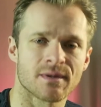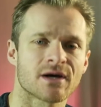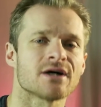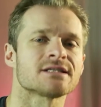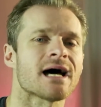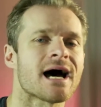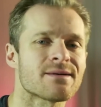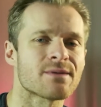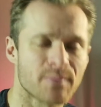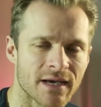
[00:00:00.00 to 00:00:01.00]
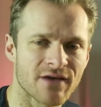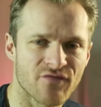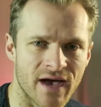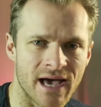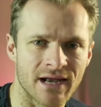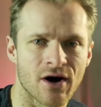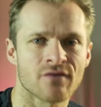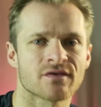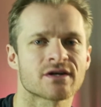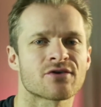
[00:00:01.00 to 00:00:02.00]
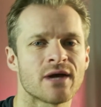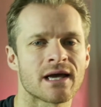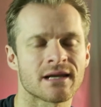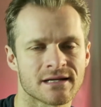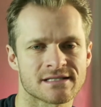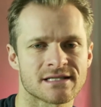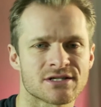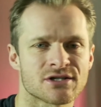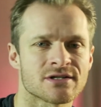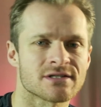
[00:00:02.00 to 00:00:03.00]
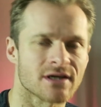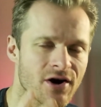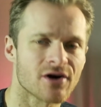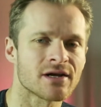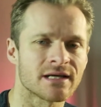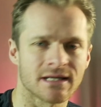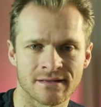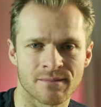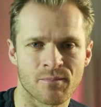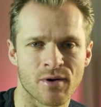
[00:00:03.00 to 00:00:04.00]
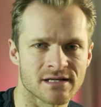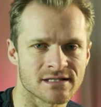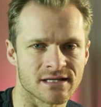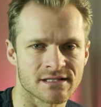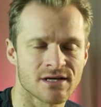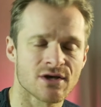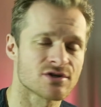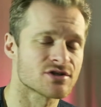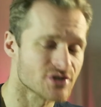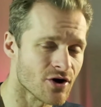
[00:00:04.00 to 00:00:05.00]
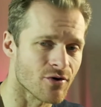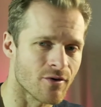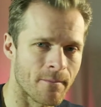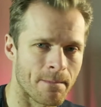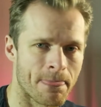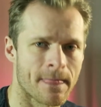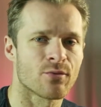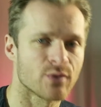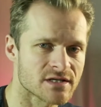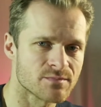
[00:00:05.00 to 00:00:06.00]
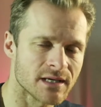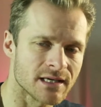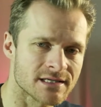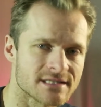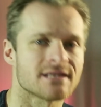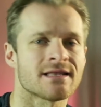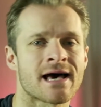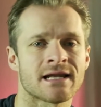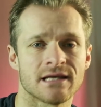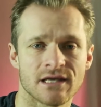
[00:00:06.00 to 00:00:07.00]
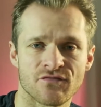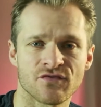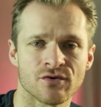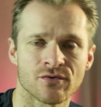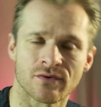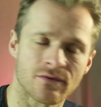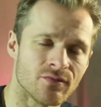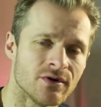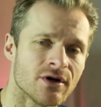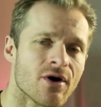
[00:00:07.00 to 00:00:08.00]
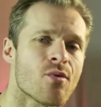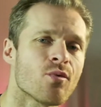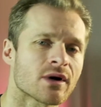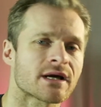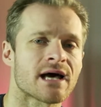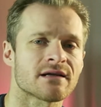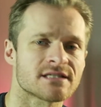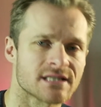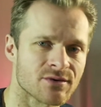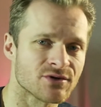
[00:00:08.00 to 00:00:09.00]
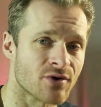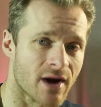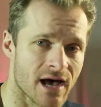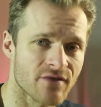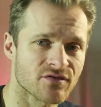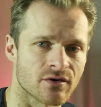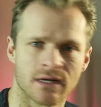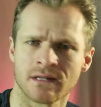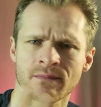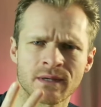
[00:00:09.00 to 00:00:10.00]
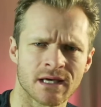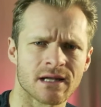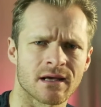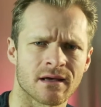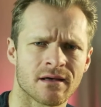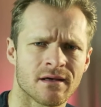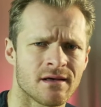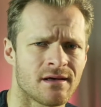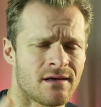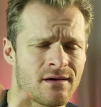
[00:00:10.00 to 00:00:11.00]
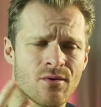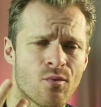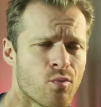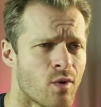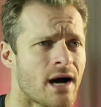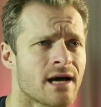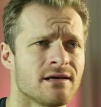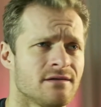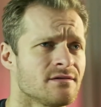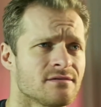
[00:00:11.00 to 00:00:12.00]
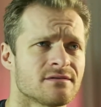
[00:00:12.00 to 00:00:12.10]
because I'm a big fan of creating decisions early in the process. So, which means that if you know what kind of sound you're after in the beginning, why